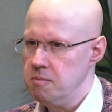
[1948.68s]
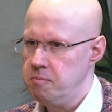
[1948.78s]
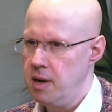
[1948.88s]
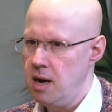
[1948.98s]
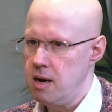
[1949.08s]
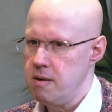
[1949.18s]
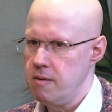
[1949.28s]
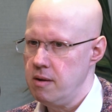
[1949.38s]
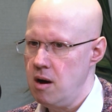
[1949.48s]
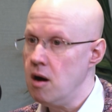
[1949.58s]
But
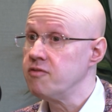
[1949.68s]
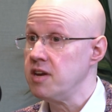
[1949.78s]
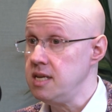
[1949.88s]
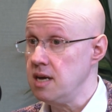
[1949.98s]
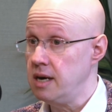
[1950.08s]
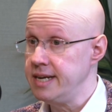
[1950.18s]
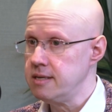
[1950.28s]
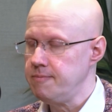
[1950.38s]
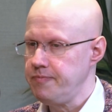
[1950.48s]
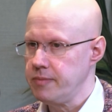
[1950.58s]
after he
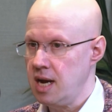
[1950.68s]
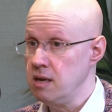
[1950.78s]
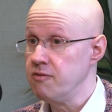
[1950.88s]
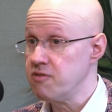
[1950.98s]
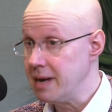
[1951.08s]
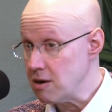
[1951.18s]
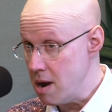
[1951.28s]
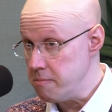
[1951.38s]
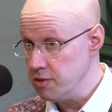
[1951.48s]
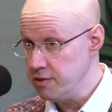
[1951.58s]
died and after my
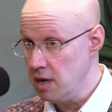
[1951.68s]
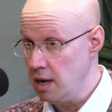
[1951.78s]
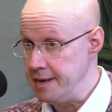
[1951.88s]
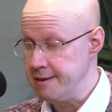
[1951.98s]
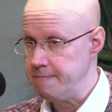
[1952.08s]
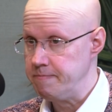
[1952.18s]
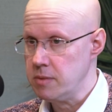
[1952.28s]
grandmother died,